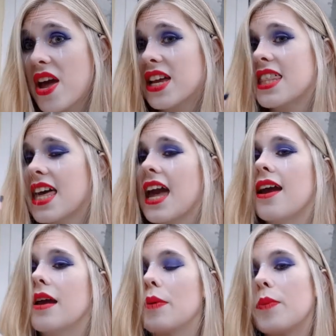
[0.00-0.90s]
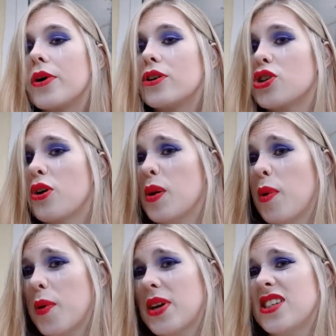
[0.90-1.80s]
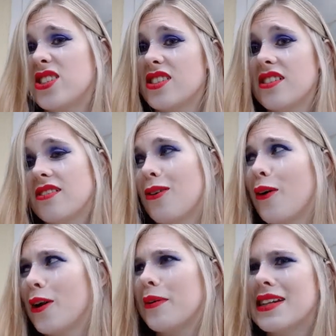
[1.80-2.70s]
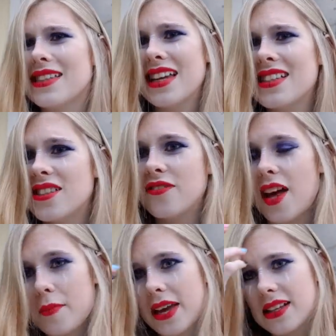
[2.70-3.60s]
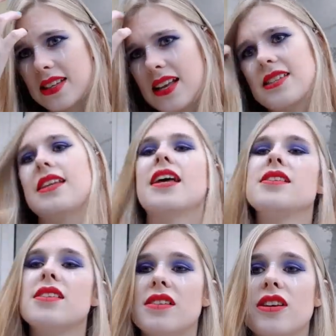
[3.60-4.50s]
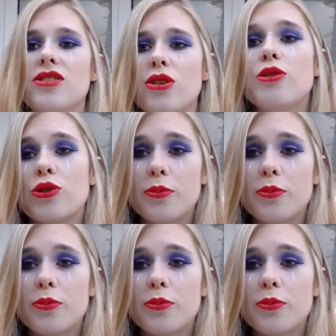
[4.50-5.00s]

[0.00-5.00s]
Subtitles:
thing, but JodieBowie is just not going to exist, if that makes sense, unless it's like social